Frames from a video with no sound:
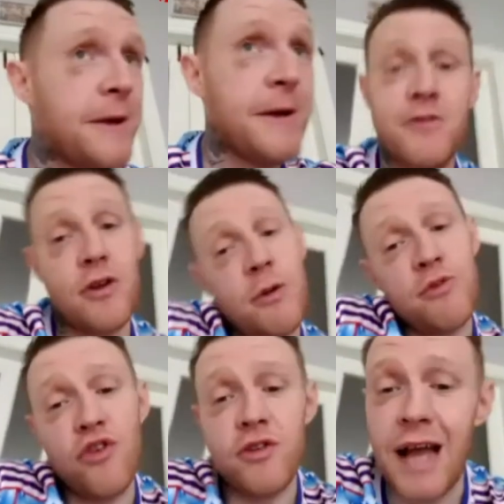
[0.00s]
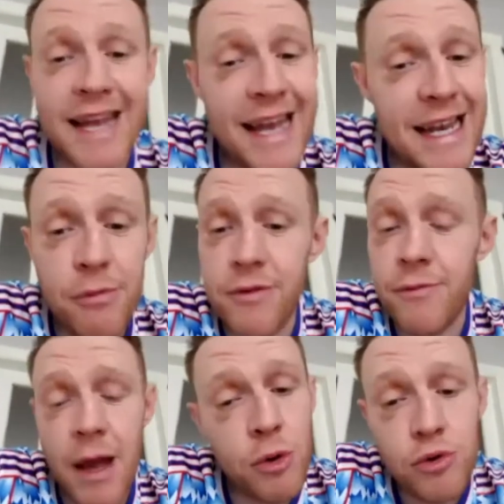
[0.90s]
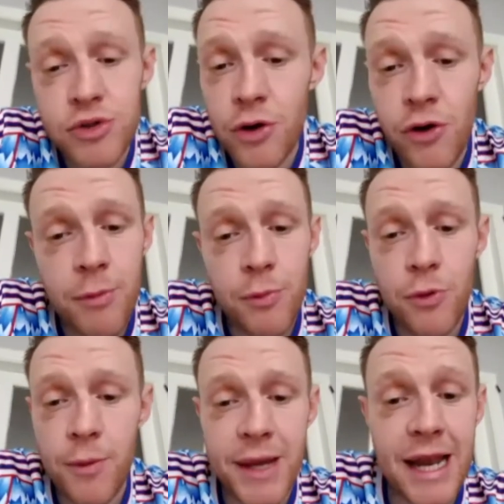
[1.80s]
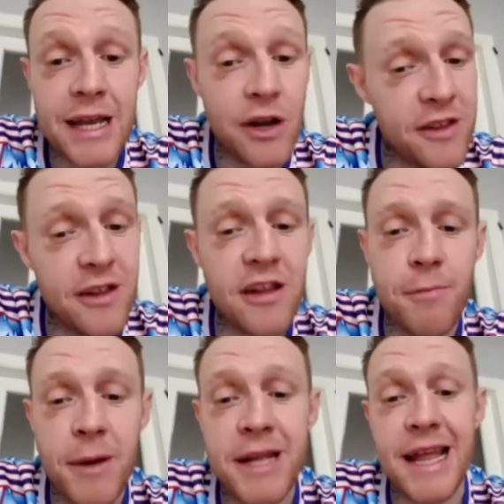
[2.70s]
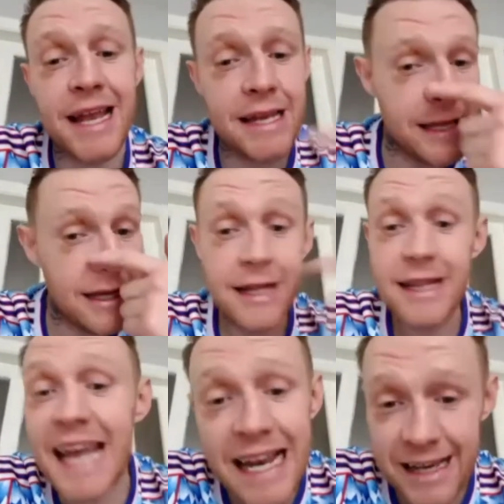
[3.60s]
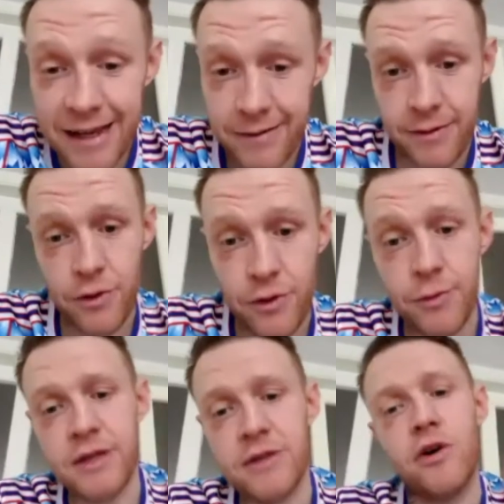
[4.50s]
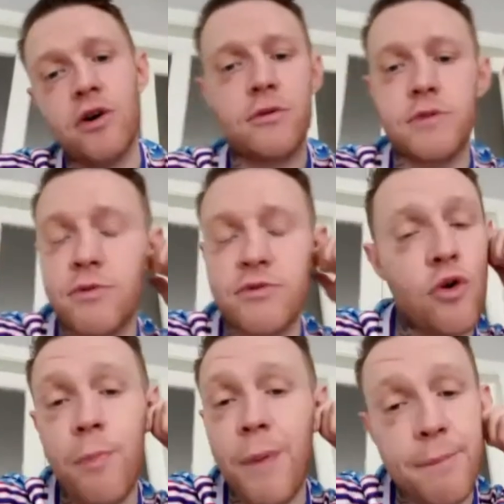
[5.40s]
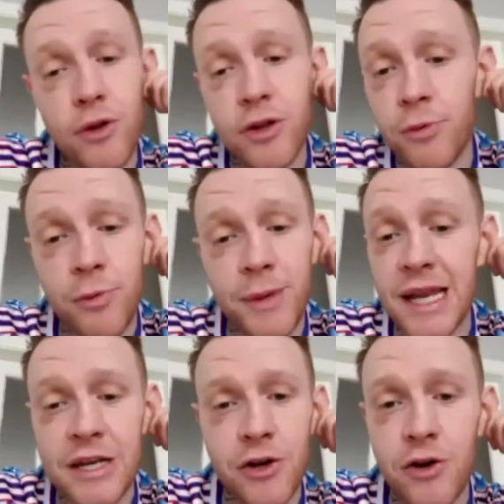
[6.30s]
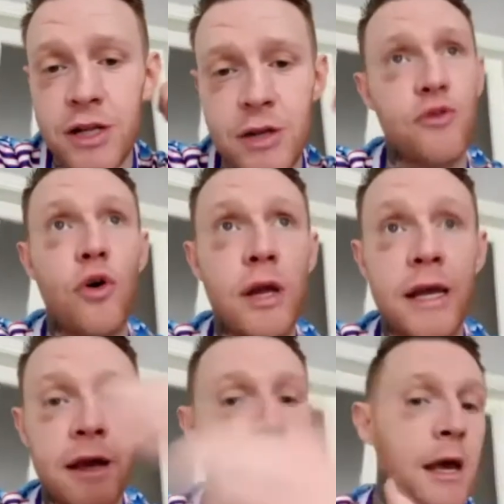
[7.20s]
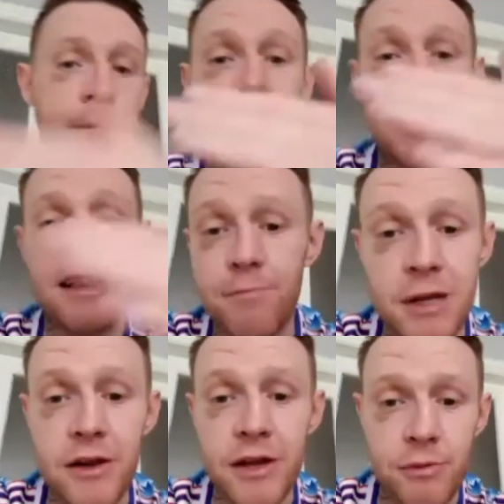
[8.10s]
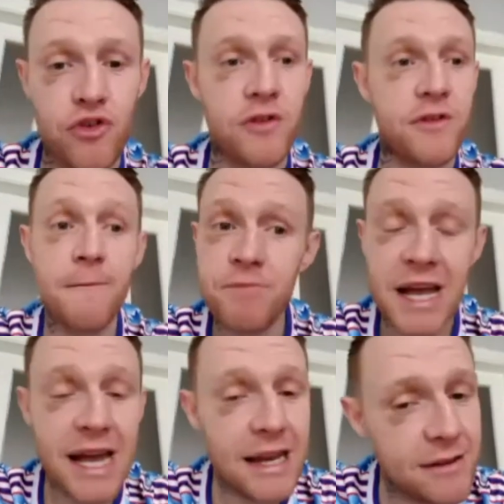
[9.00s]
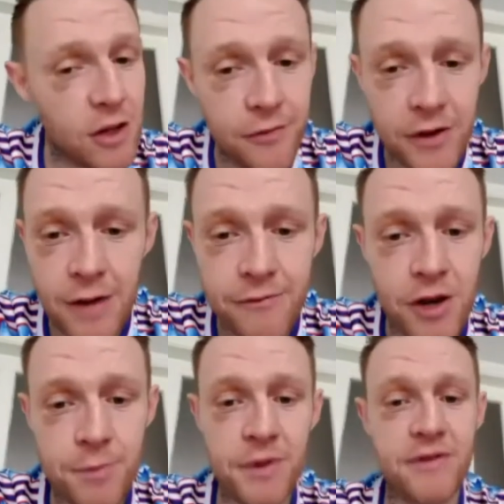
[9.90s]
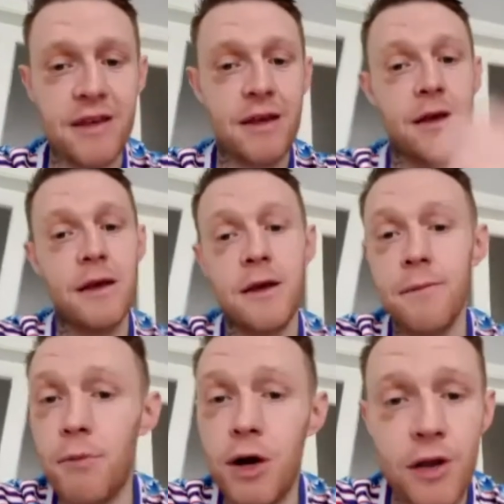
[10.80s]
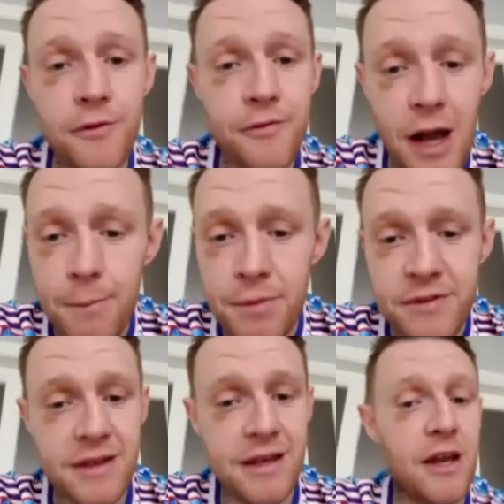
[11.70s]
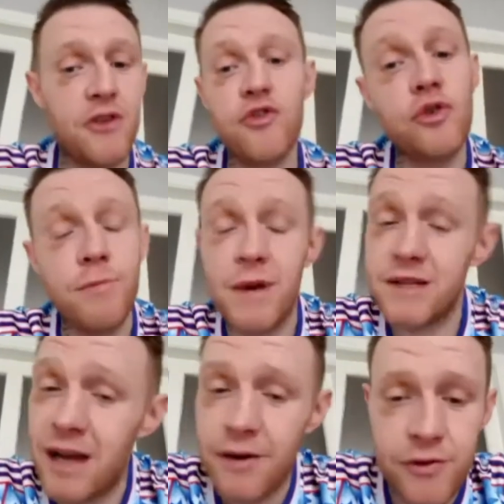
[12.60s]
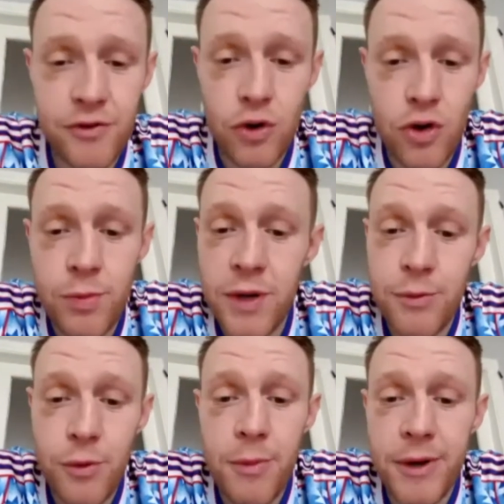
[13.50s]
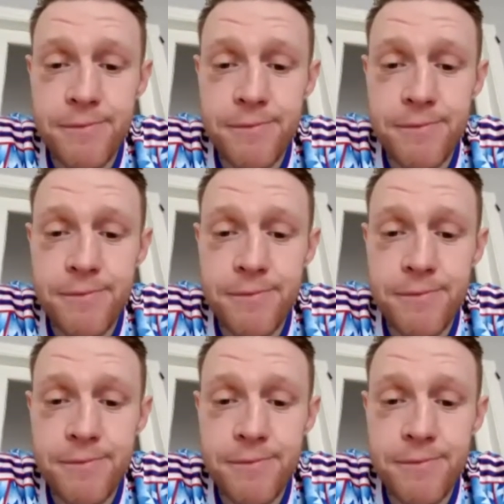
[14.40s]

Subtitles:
so there was just, again, that was a mutual agreement between me and Eddie, and I still speak to Eddie daily. You know what I mean? Mm-hmm. So there was no bad blood there between me and Eddie either. Like, there was no like bad split. Like, it was just Eddie's life had gotten very busy, my life had gotten busy, and I just couldn't make sacrifice to go to Dublin anymore, man.